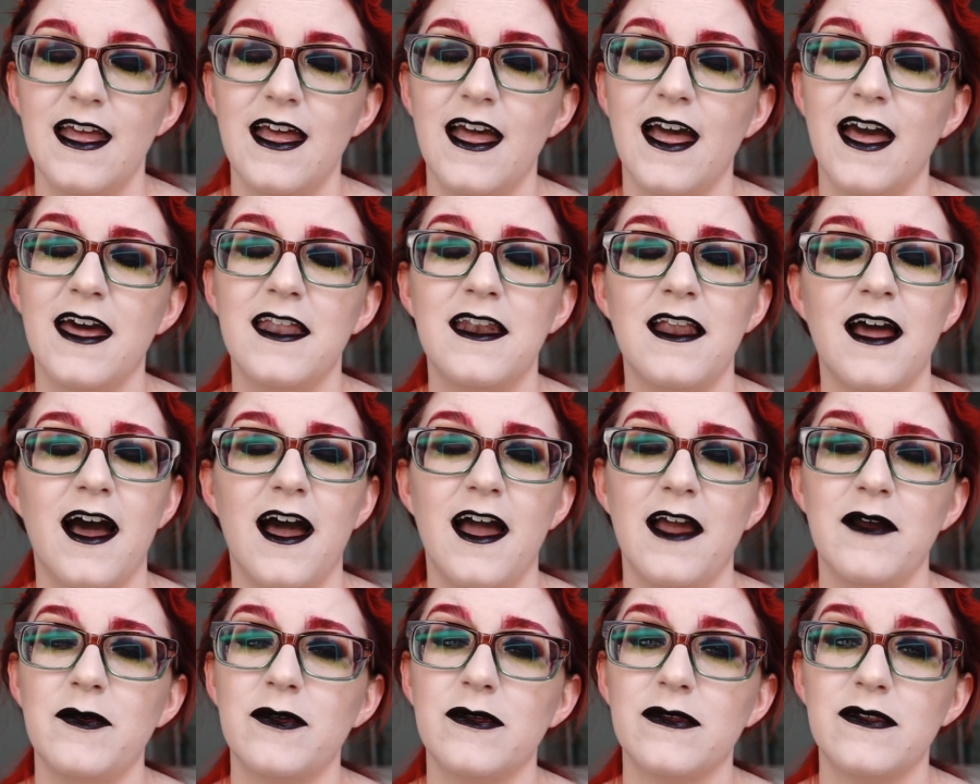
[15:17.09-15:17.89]
and
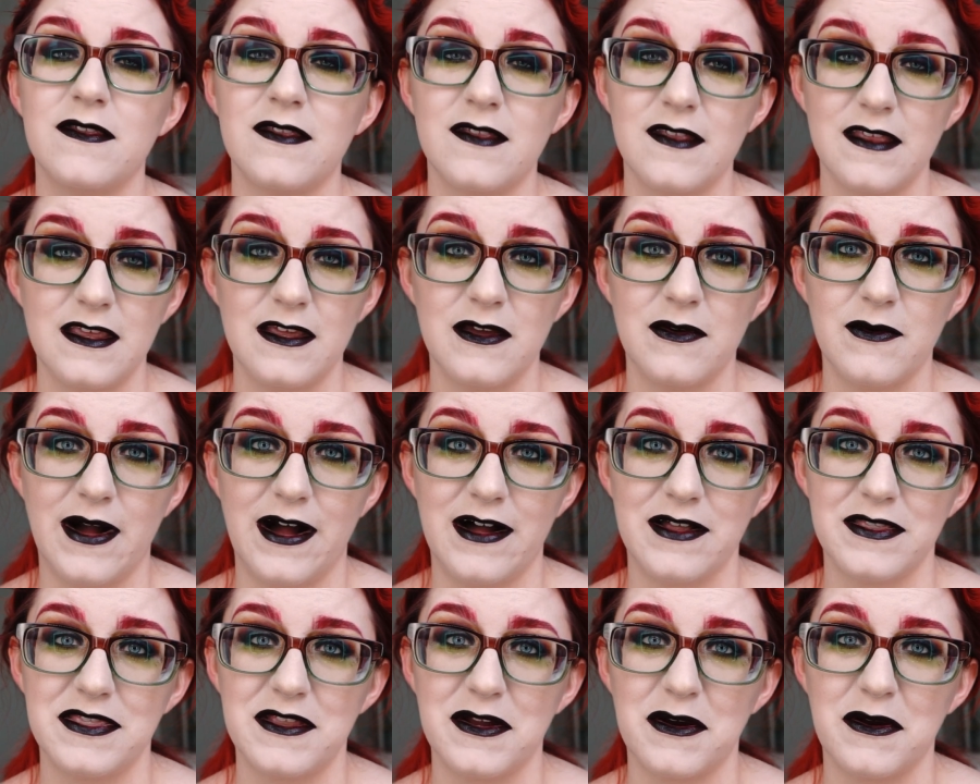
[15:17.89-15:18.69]
I will see you
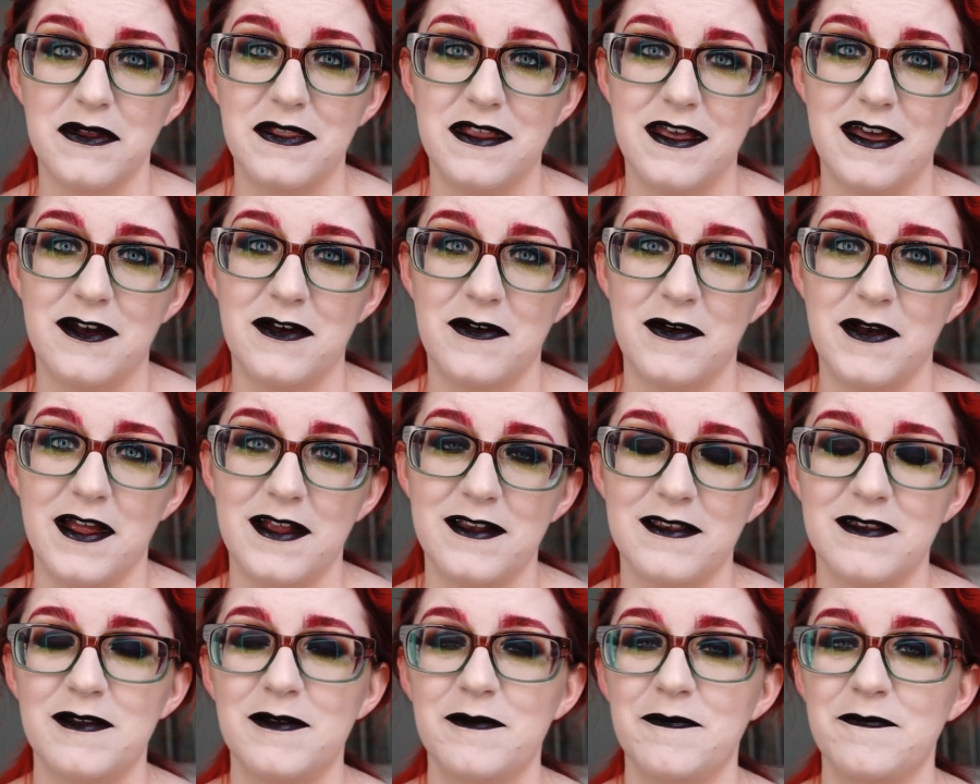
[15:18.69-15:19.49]
out there on the
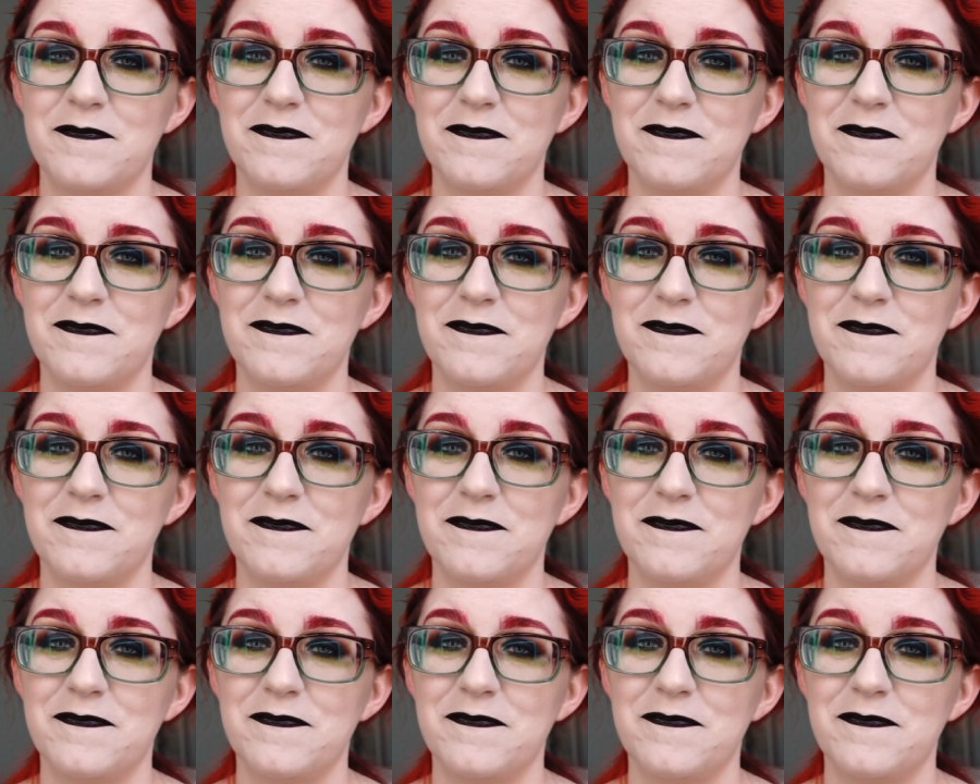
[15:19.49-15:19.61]
internet.